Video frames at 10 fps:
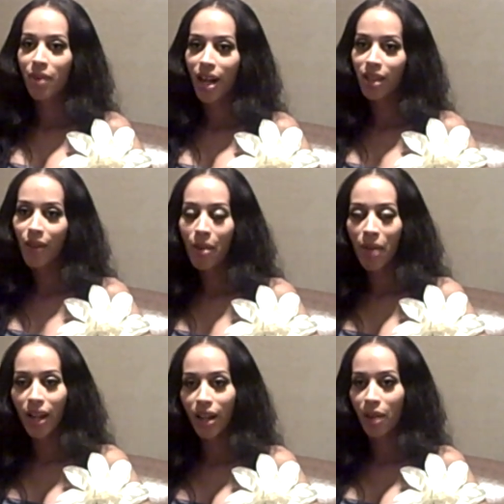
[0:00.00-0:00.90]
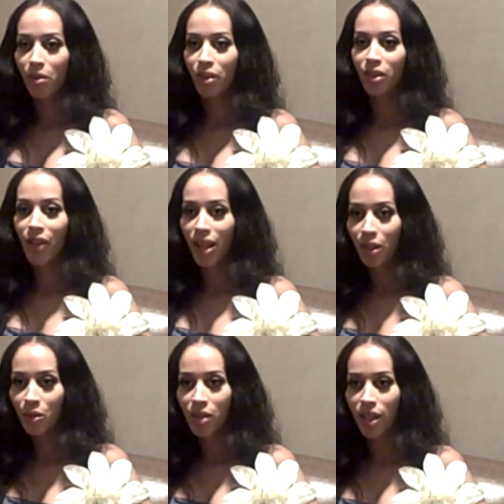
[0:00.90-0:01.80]
got the right makeup, learned the right
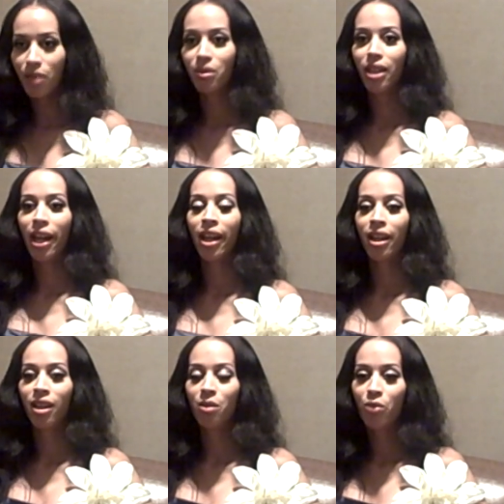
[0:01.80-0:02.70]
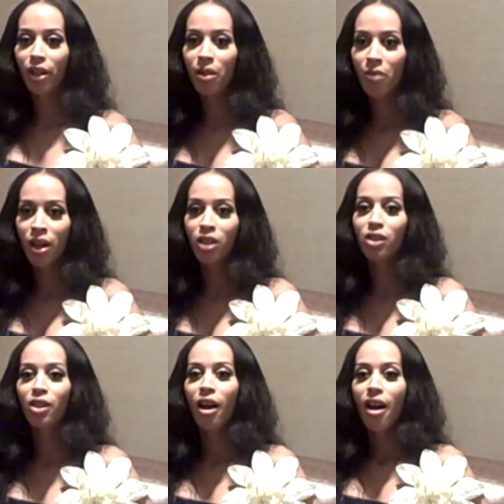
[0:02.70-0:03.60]
little tips, and pretty much